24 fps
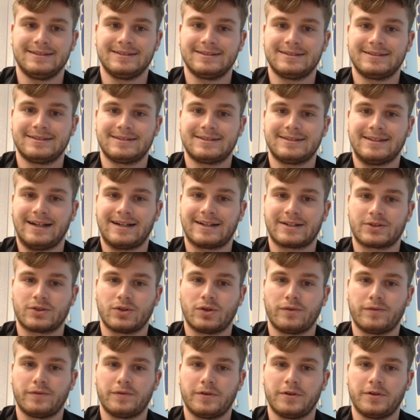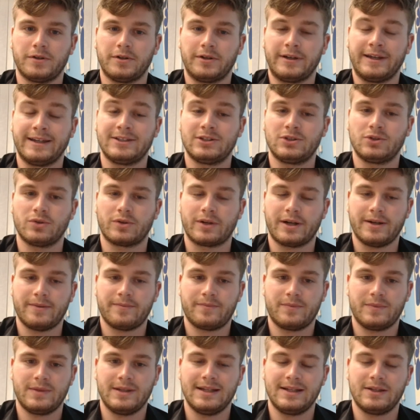start of history
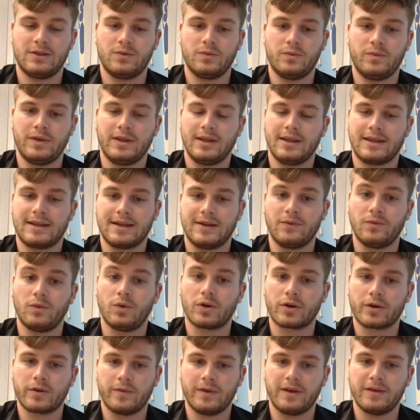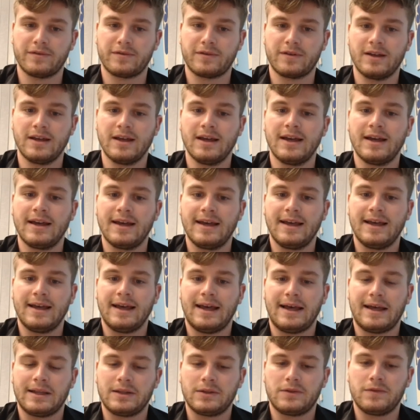that we can work with,
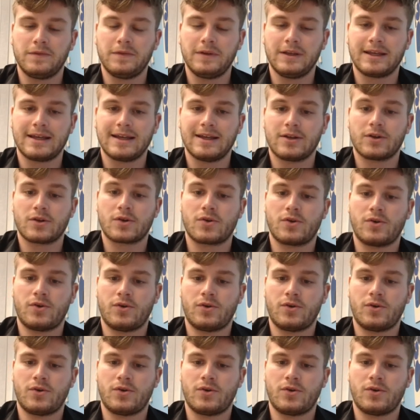and we can